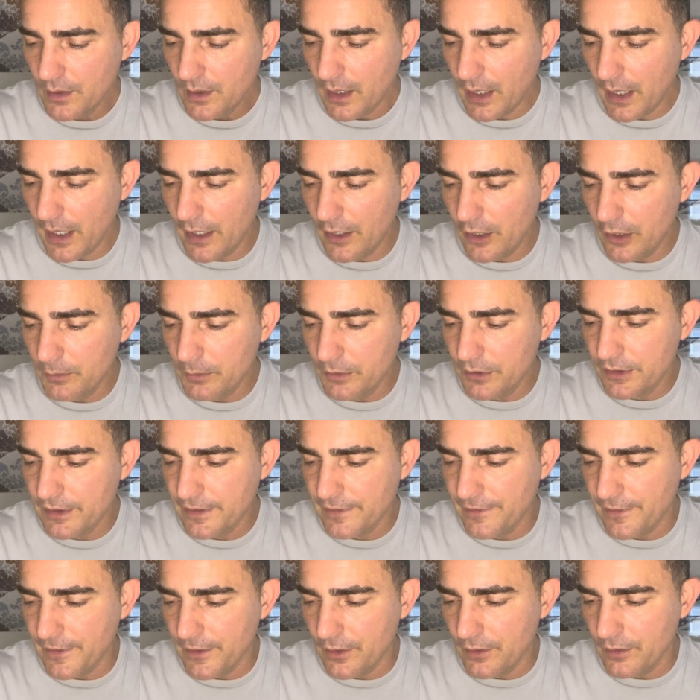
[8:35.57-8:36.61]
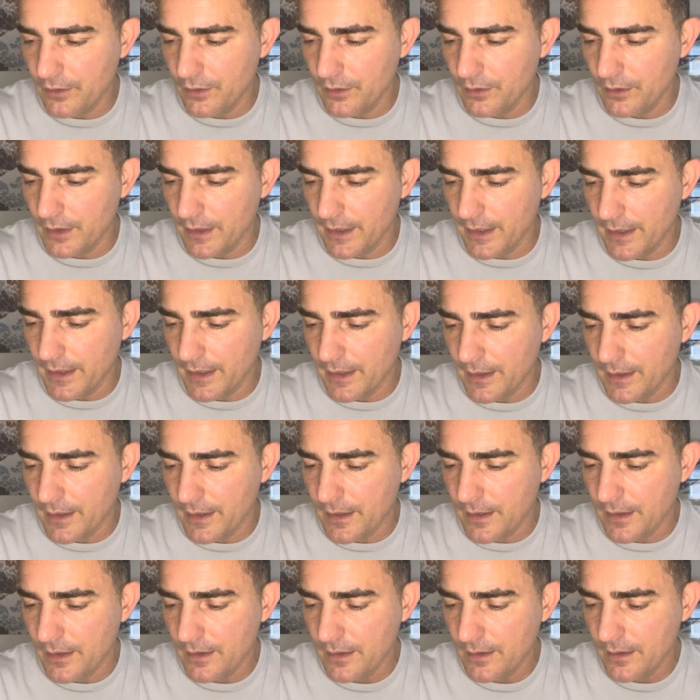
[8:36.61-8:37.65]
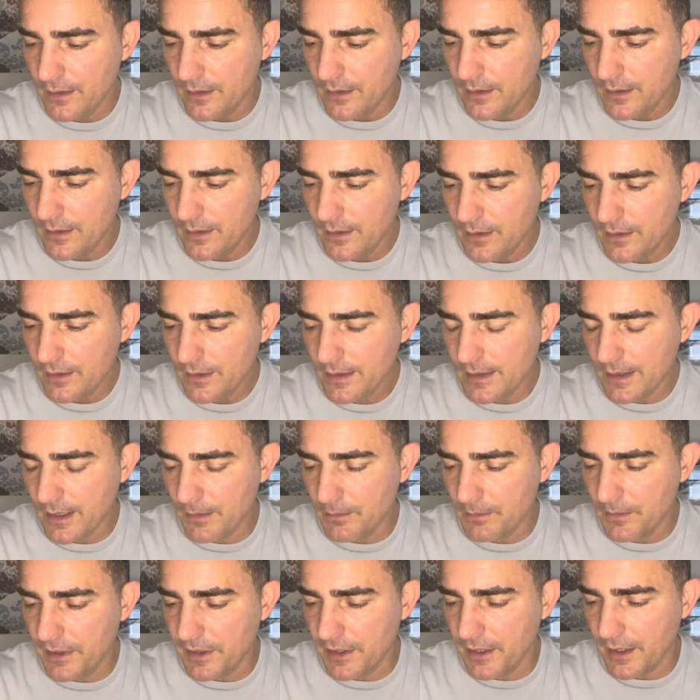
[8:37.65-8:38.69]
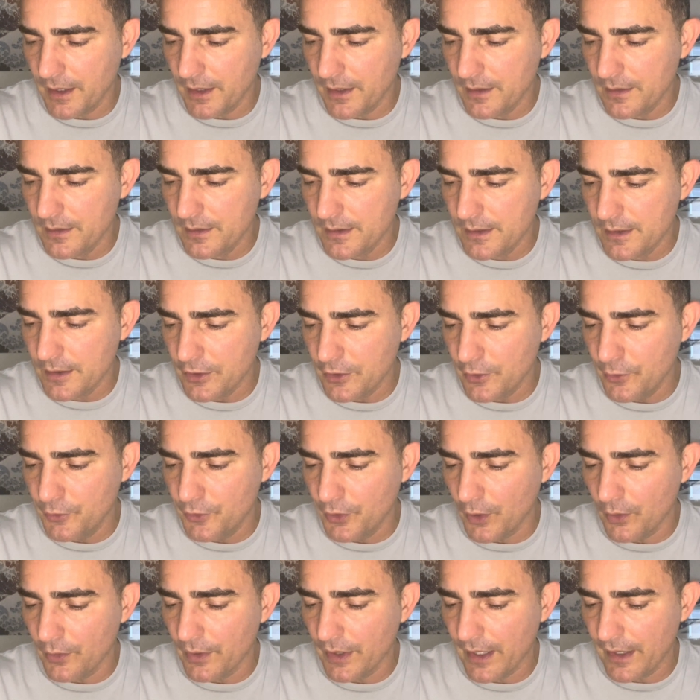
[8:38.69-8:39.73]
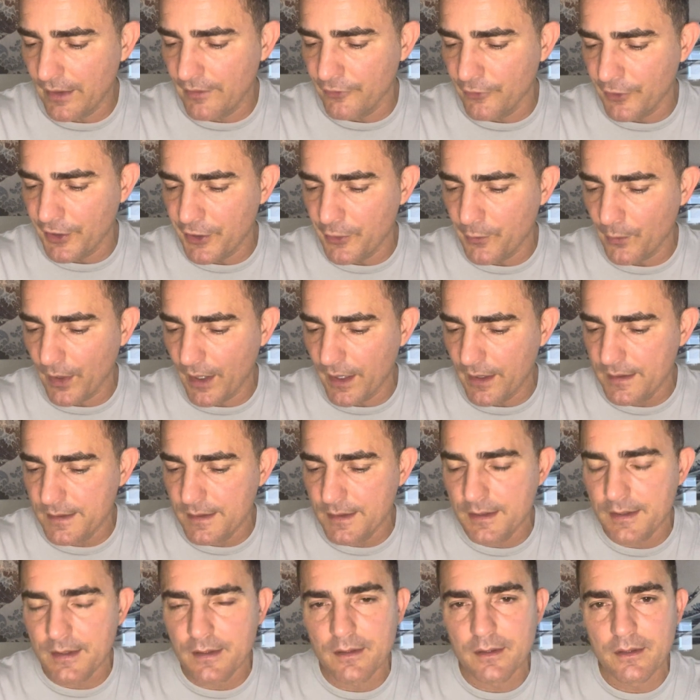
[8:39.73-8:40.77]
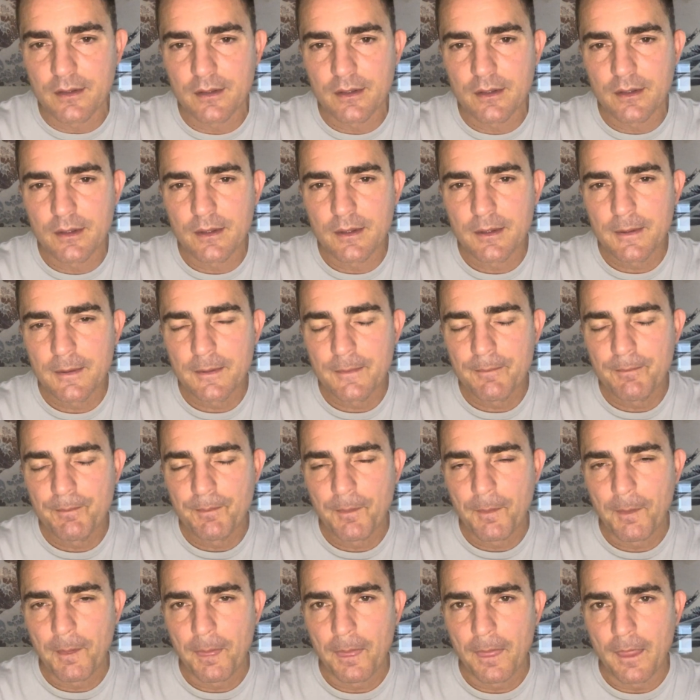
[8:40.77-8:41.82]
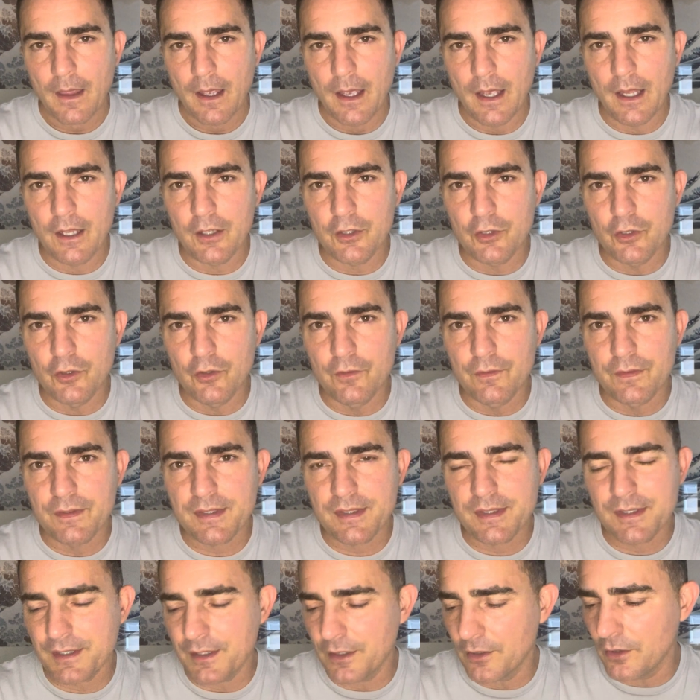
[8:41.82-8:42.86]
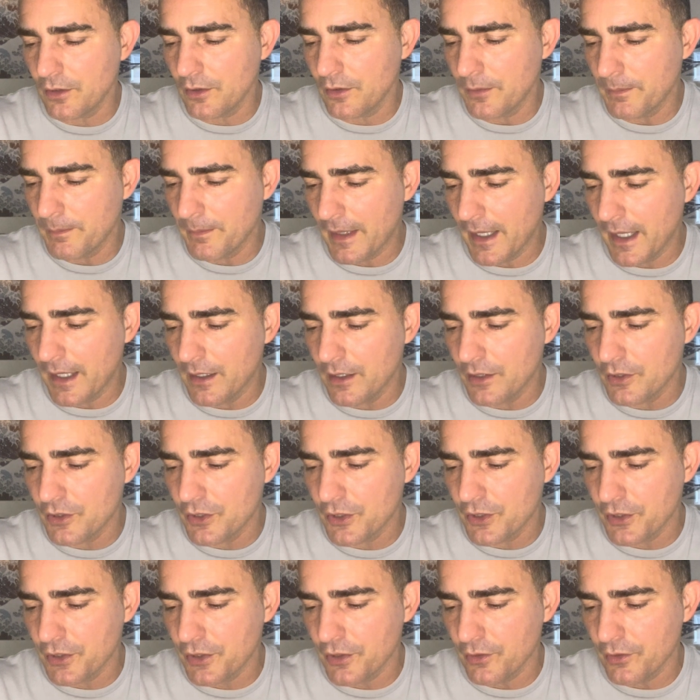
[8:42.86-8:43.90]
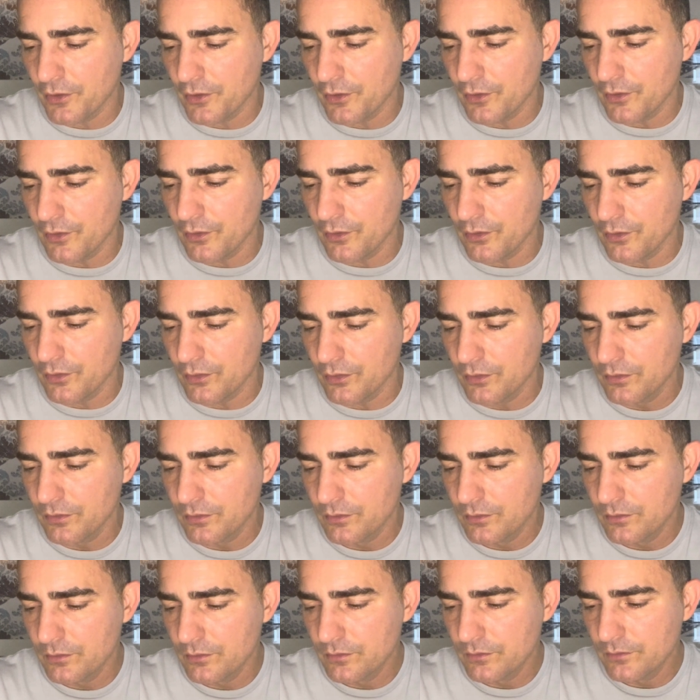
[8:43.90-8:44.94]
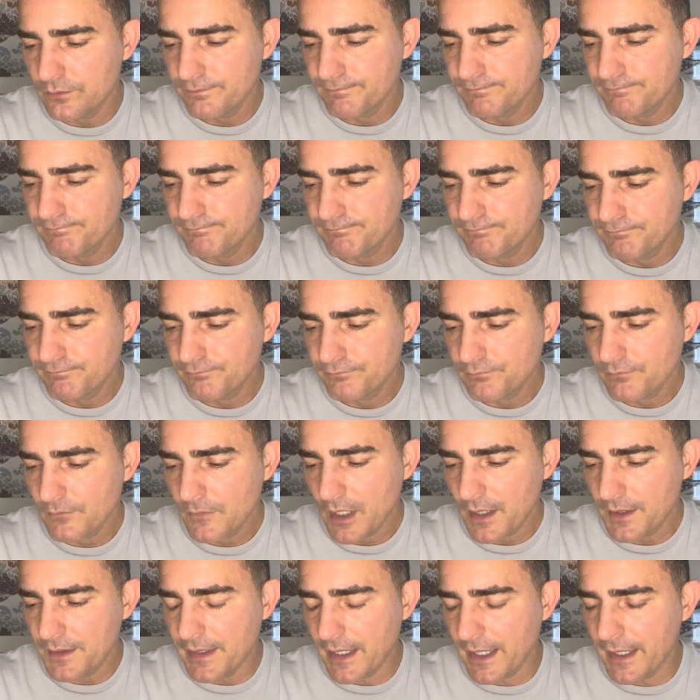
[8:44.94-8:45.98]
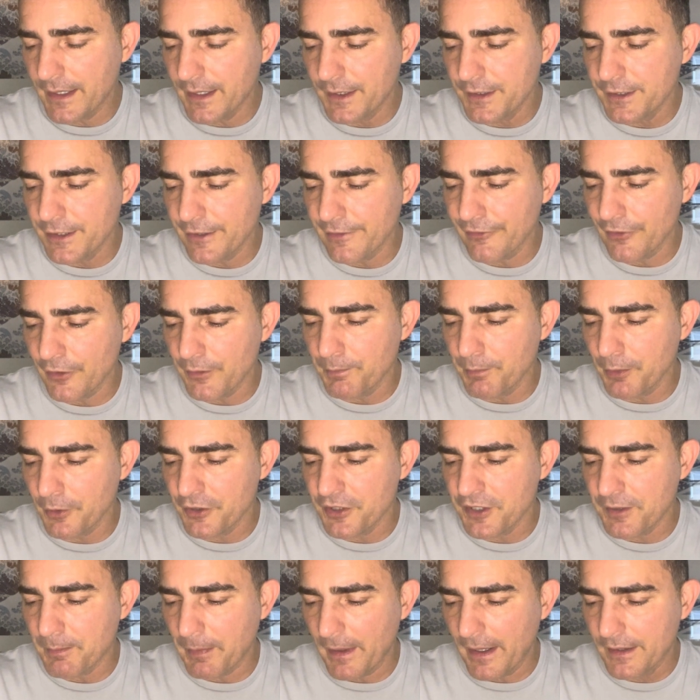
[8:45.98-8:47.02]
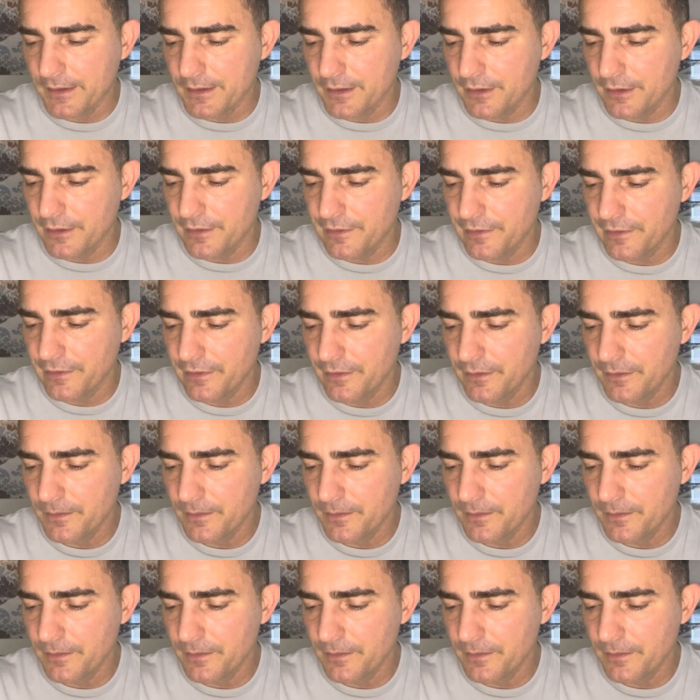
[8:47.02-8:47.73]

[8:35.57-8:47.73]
I almost feel like some things you don't have regrets, and you've still managed to take a different perspective.